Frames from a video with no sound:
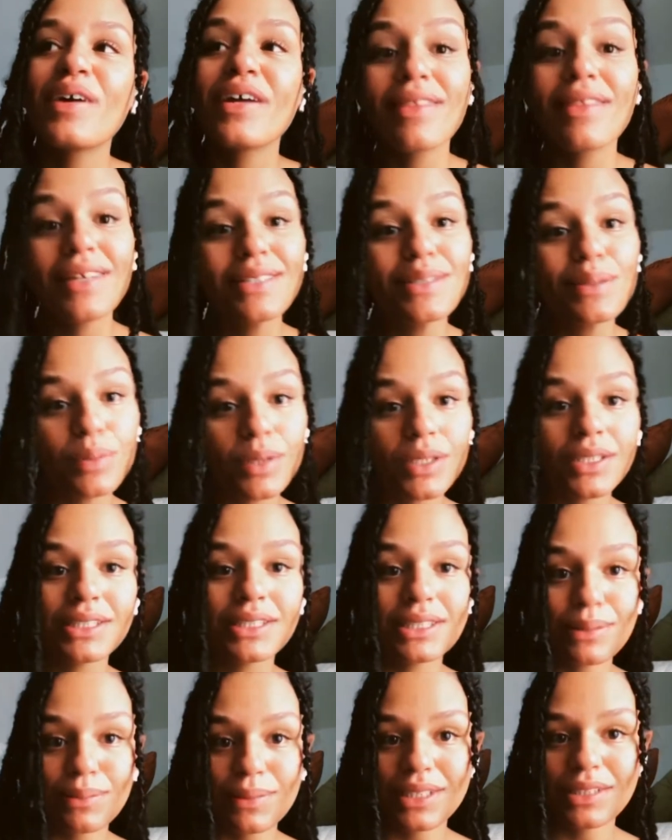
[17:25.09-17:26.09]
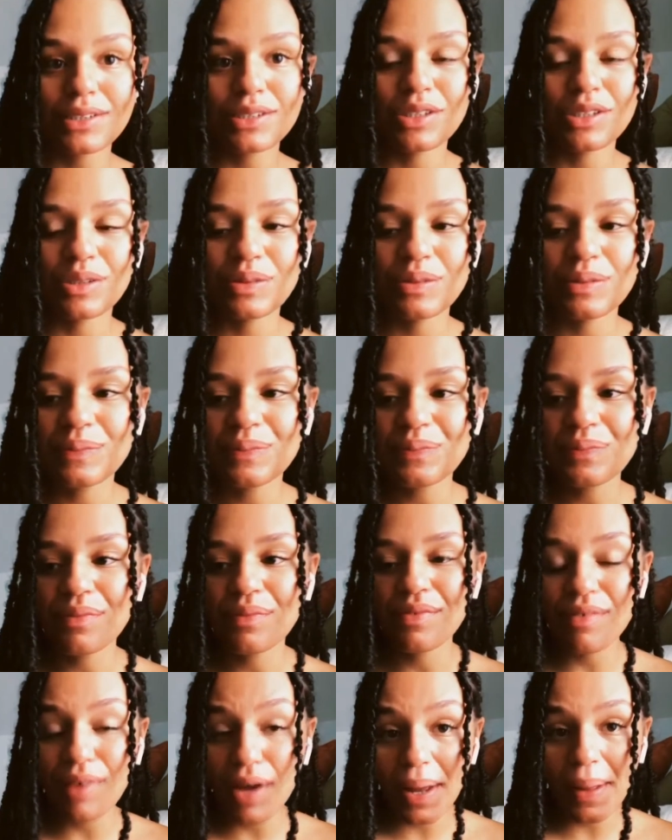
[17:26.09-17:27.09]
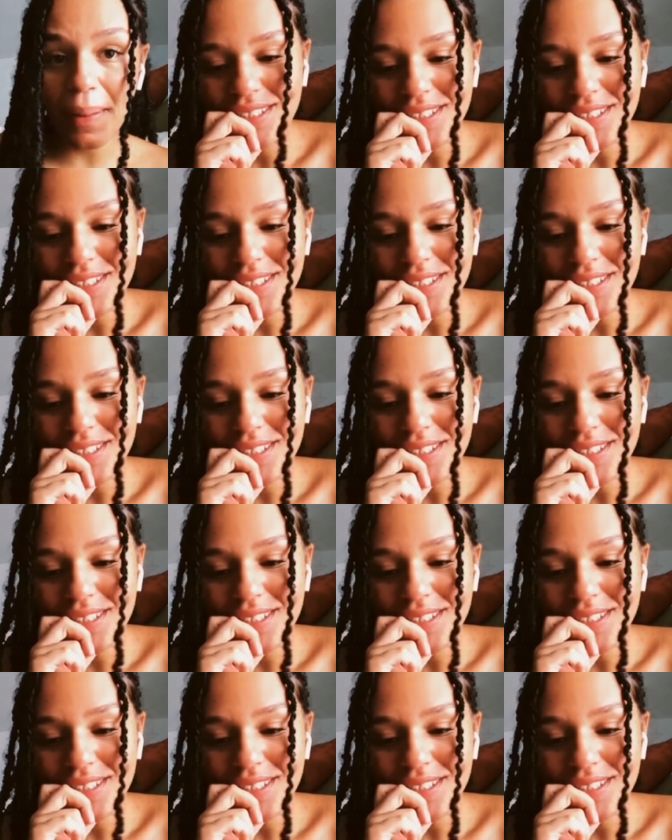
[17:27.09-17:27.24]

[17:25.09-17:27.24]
this brings me to, right?